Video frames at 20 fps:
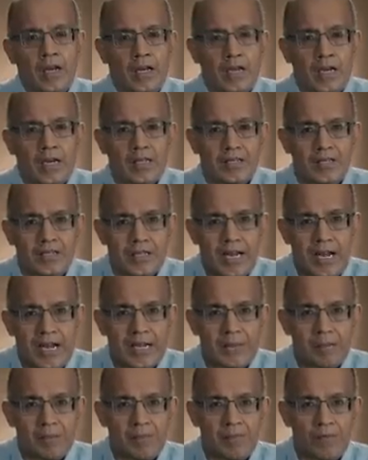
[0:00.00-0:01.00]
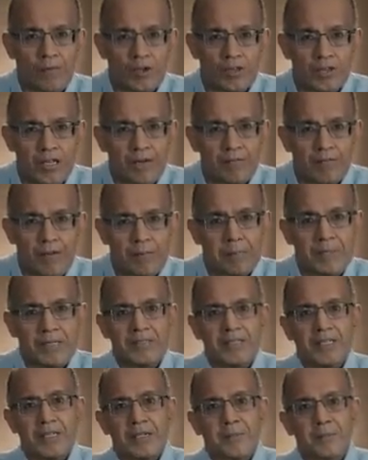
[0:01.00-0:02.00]
It is time for Dhan
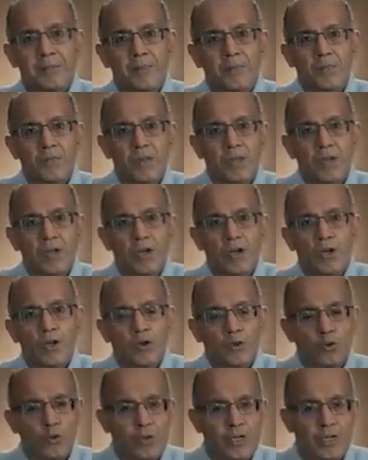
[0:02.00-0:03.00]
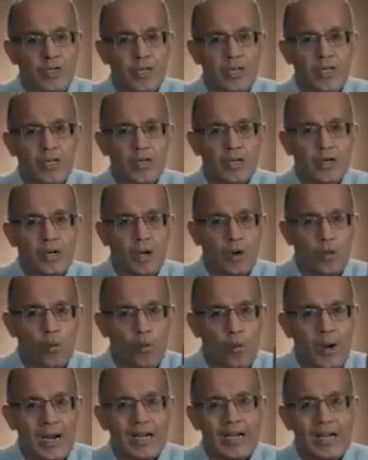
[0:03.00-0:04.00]
Vapasi, to return
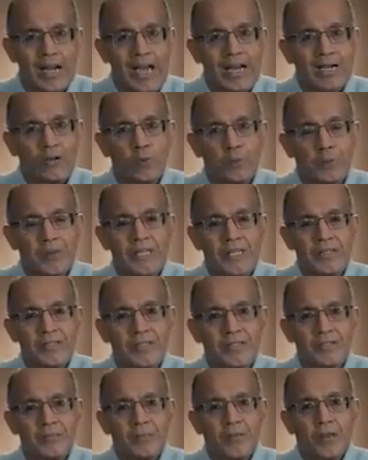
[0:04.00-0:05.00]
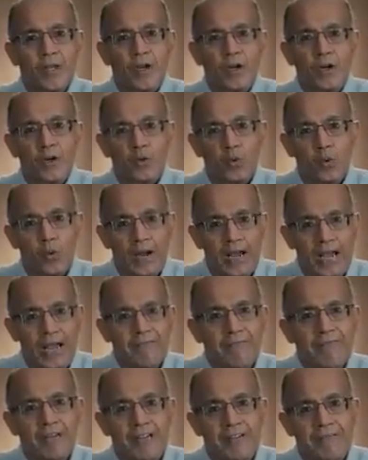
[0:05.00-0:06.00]
1 lakh rupees to
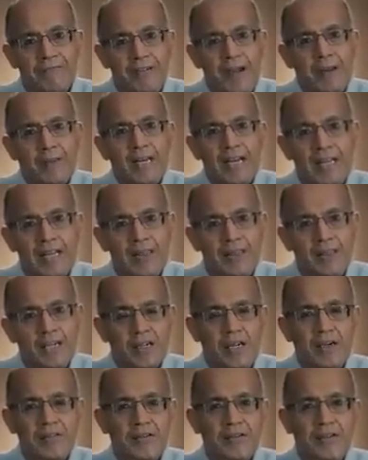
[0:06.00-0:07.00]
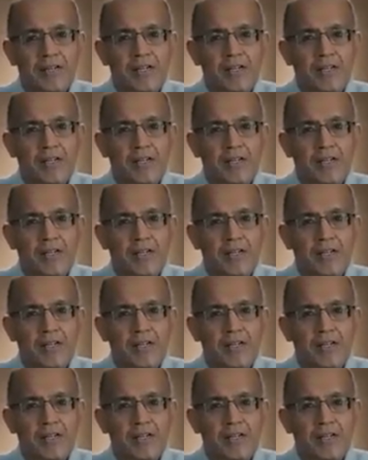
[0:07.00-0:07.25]
every family in the country.